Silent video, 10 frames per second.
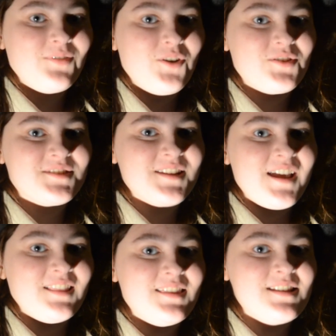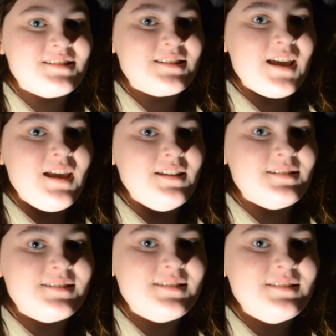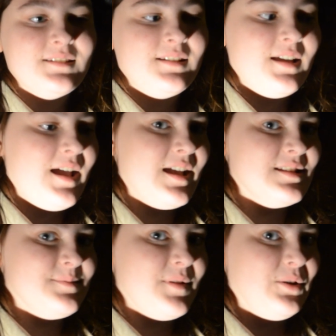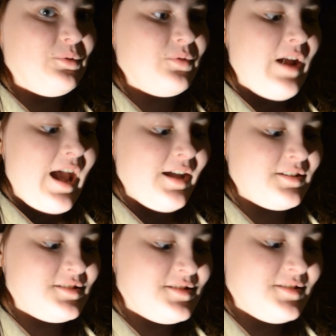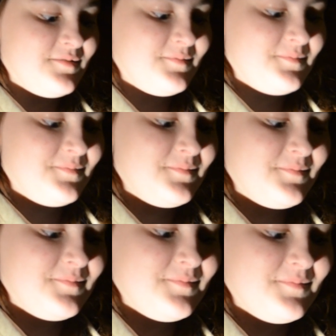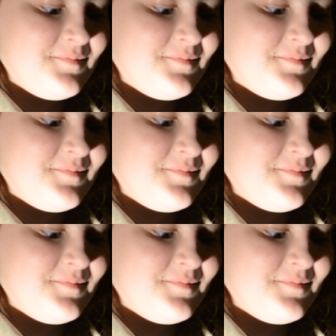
Looks like this case has been cracked. We're oh, fucked.